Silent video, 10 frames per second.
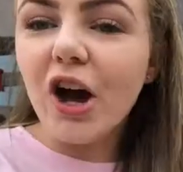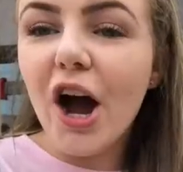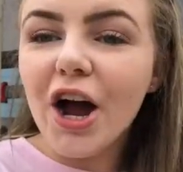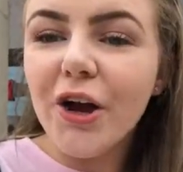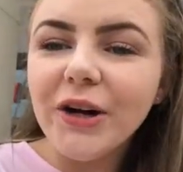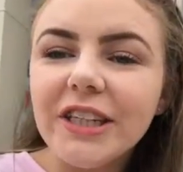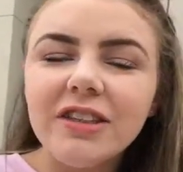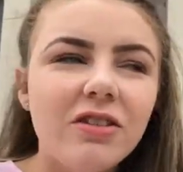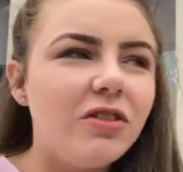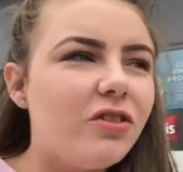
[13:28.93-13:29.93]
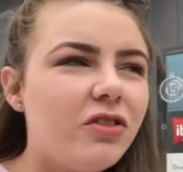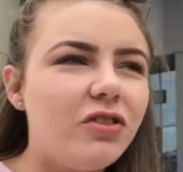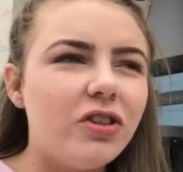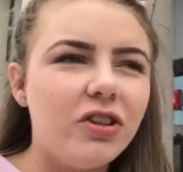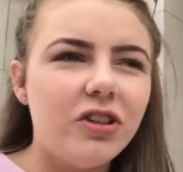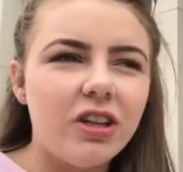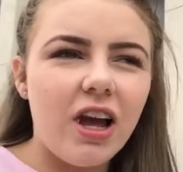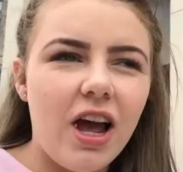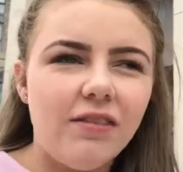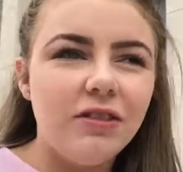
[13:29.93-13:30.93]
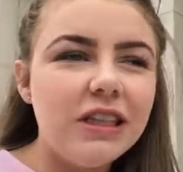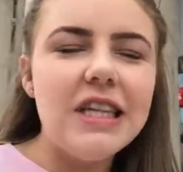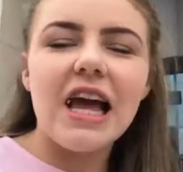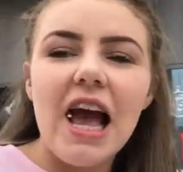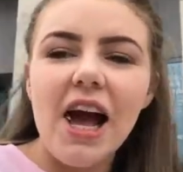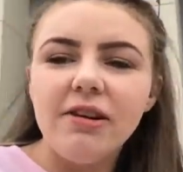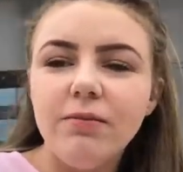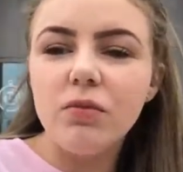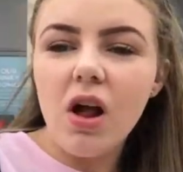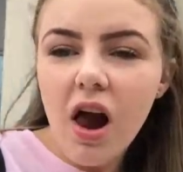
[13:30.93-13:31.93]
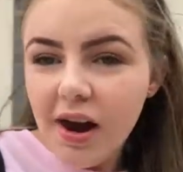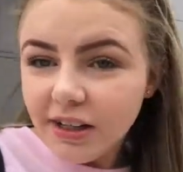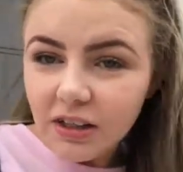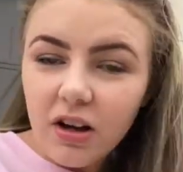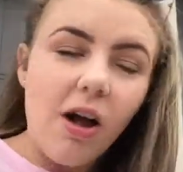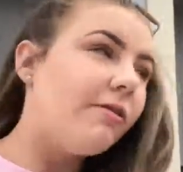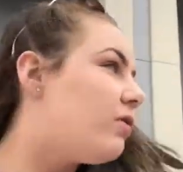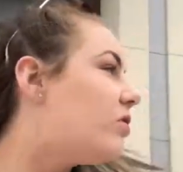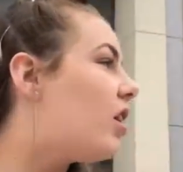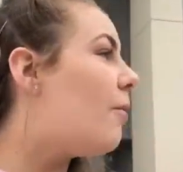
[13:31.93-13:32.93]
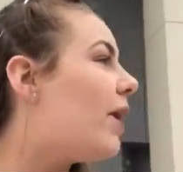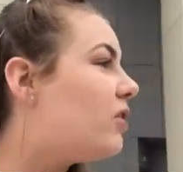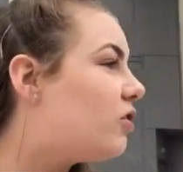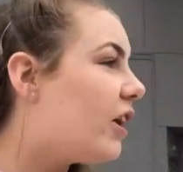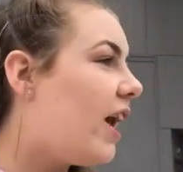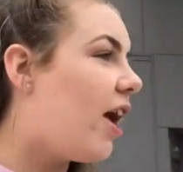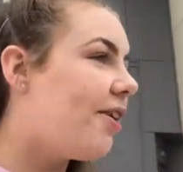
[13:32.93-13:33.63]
So, done everything. ten past three. ten